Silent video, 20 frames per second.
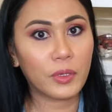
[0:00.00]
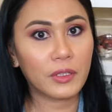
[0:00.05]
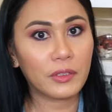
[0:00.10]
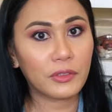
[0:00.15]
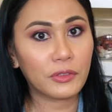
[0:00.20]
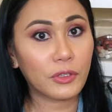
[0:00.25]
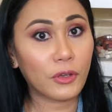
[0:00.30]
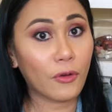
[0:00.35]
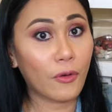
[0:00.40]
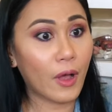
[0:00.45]

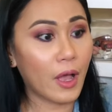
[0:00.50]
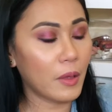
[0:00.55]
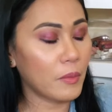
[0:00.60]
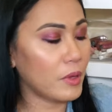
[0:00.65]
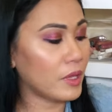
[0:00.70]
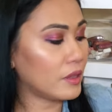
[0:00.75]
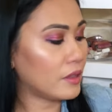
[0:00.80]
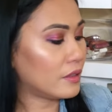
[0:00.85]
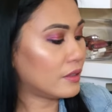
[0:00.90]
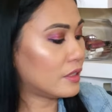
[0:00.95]
So I
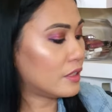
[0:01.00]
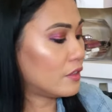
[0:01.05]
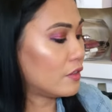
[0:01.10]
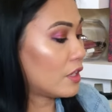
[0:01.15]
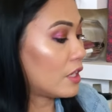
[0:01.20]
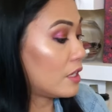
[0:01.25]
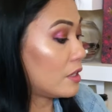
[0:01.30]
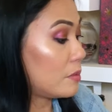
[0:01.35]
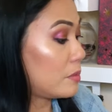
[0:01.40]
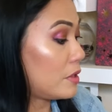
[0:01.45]
bet this is
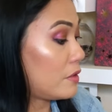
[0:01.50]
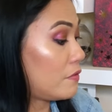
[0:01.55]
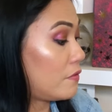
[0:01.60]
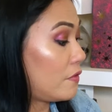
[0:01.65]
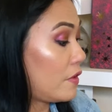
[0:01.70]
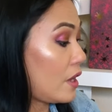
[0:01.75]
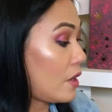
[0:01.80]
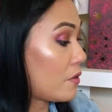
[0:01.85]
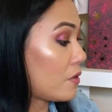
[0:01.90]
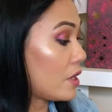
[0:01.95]
gonna be
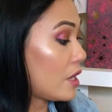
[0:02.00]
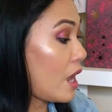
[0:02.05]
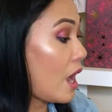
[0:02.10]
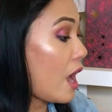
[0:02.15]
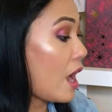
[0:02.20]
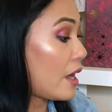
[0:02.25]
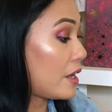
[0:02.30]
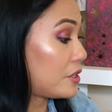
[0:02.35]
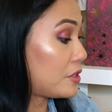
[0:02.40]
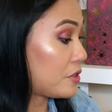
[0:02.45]
very
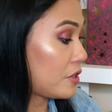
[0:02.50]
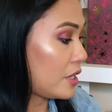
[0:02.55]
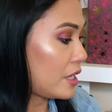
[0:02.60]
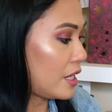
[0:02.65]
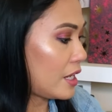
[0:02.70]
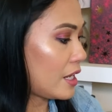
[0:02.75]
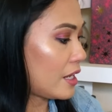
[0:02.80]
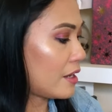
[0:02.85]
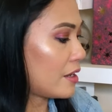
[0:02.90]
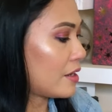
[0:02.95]
hydrating.